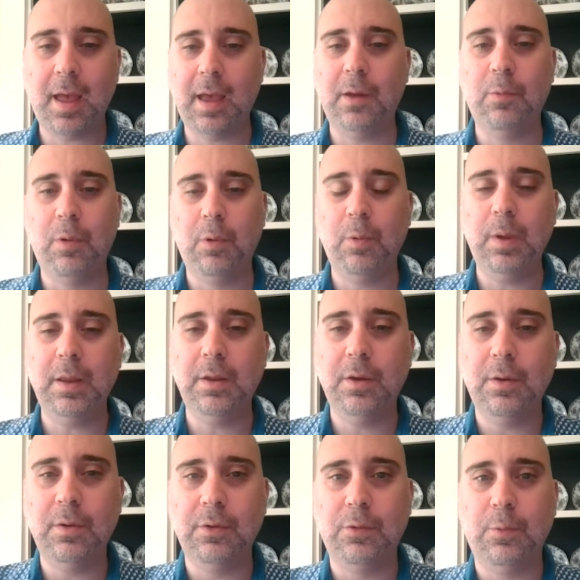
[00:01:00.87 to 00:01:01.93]
and what we
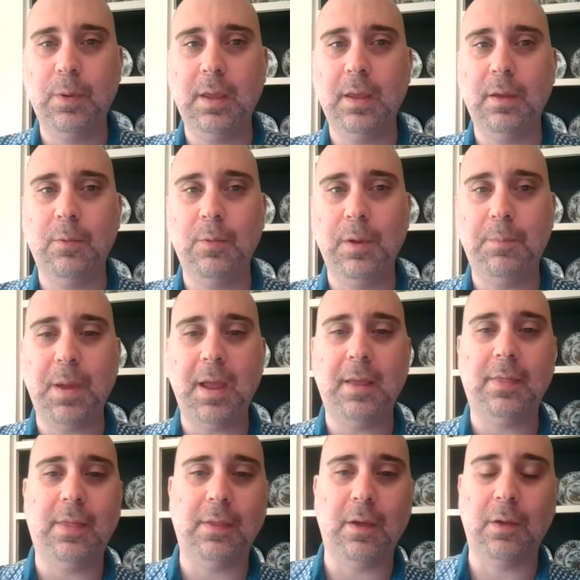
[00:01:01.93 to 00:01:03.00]
do is we we
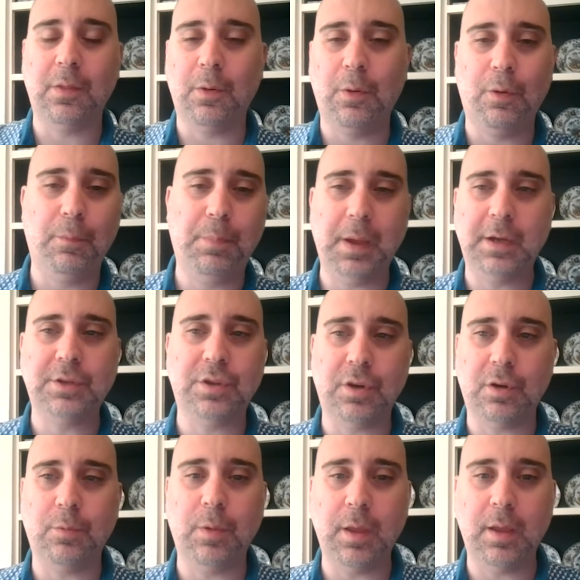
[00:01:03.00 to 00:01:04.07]
paint the, the whole
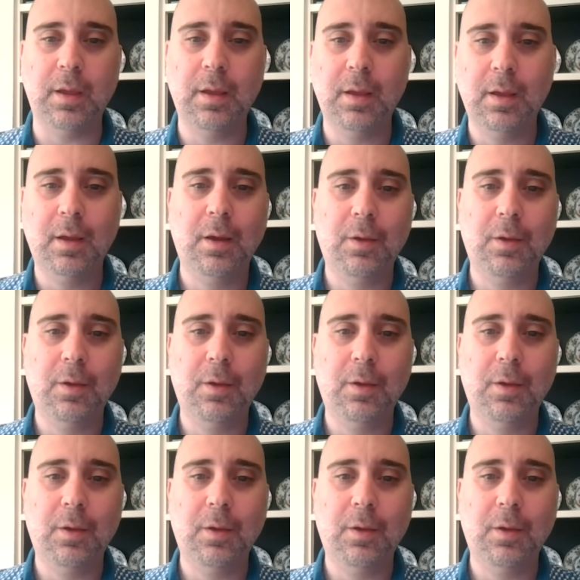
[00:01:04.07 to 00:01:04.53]
picture. We